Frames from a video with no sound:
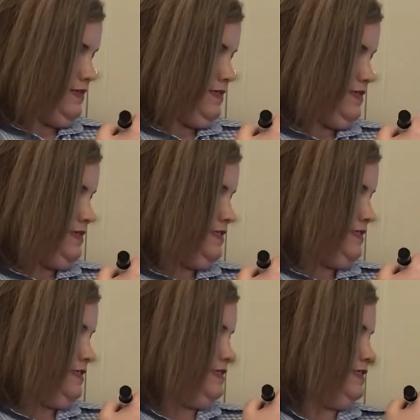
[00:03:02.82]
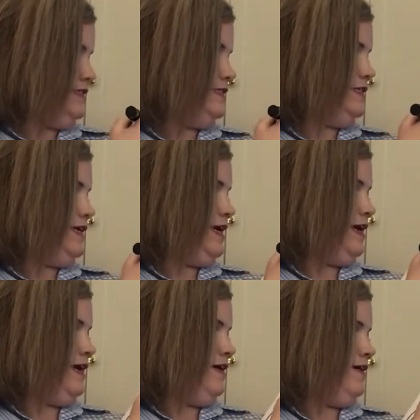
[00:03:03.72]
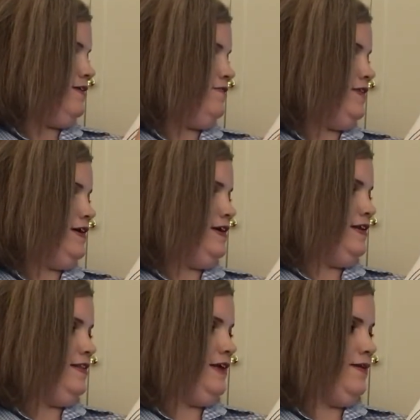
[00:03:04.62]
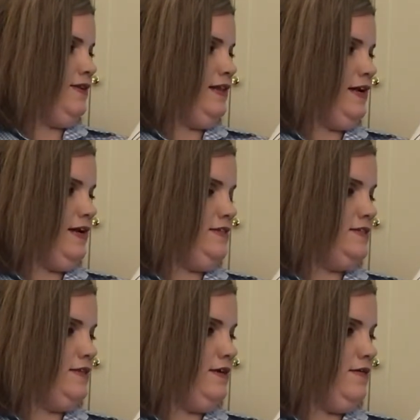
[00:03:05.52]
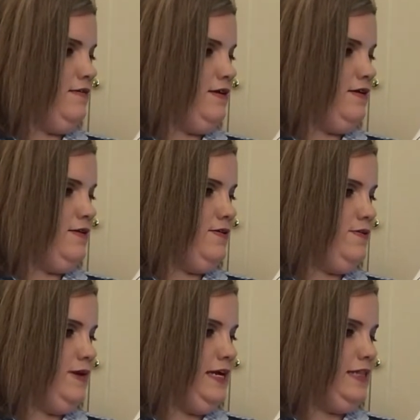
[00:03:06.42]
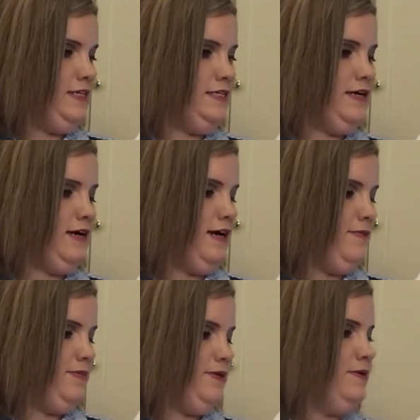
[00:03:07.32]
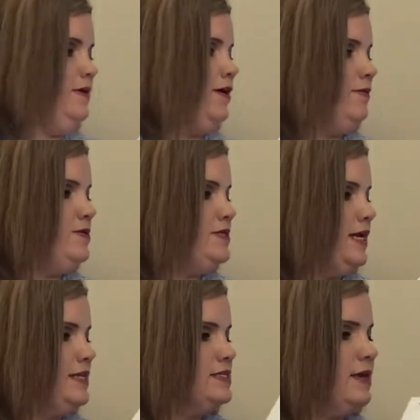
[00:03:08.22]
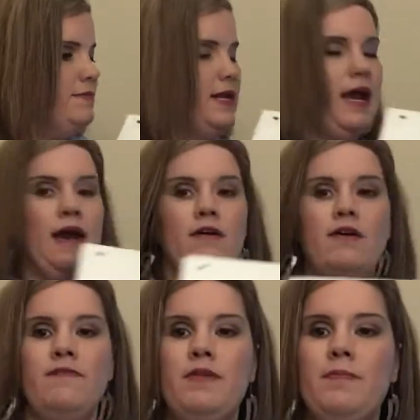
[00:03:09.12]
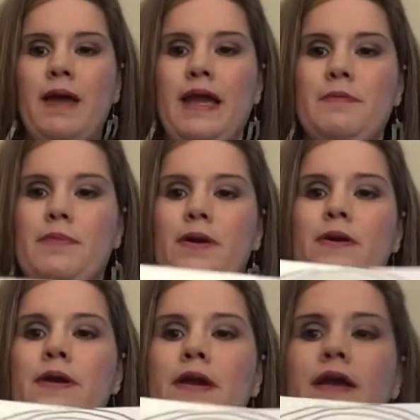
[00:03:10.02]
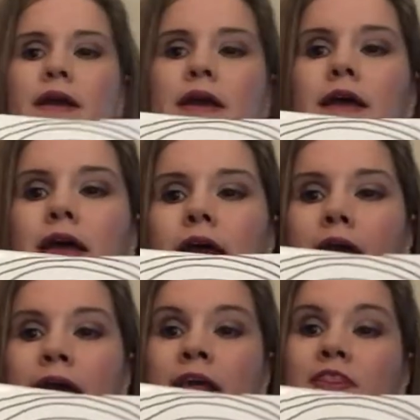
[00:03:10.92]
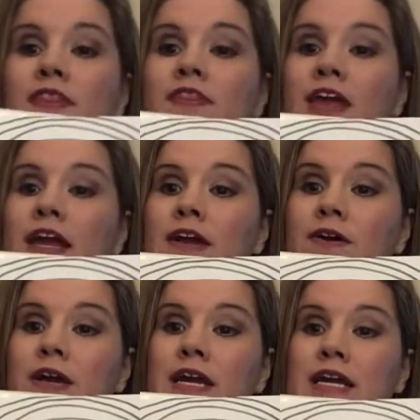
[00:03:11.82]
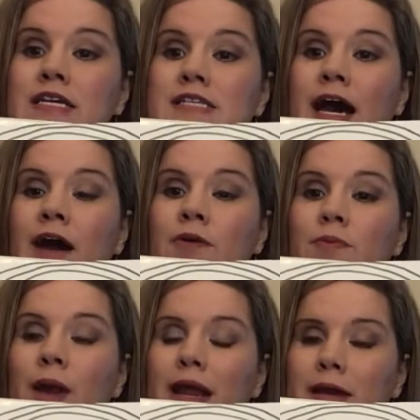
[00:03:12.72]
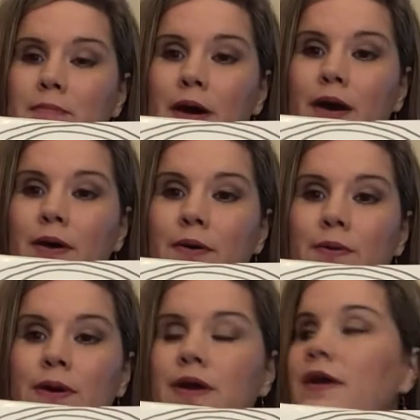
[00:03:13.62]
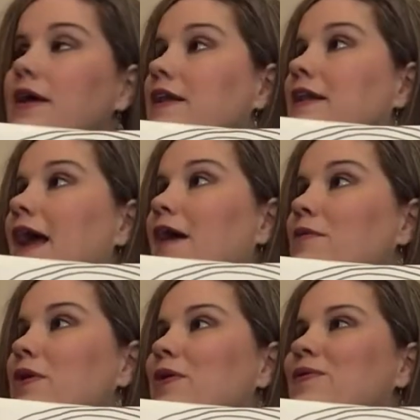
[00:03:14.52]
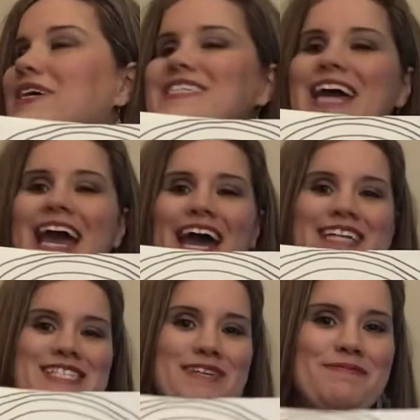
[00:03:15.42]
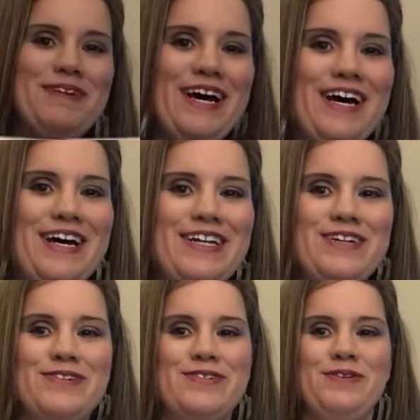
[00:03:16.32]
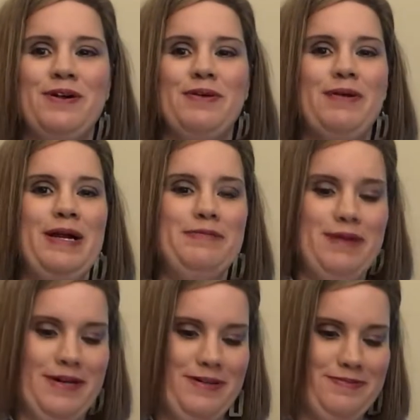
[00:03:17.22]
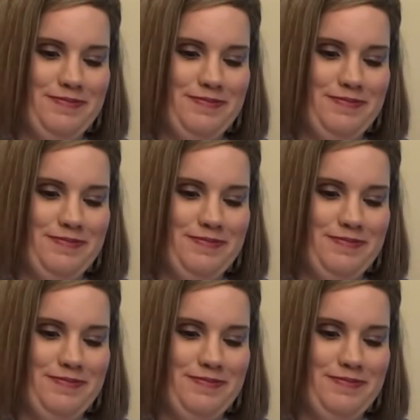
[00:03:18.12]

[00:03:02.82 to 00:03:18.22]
7, and that line's going to go all the way at the top, almost like it's coming out of the paper. And there is our rainbow. Now we're going to add some color to our rainbow.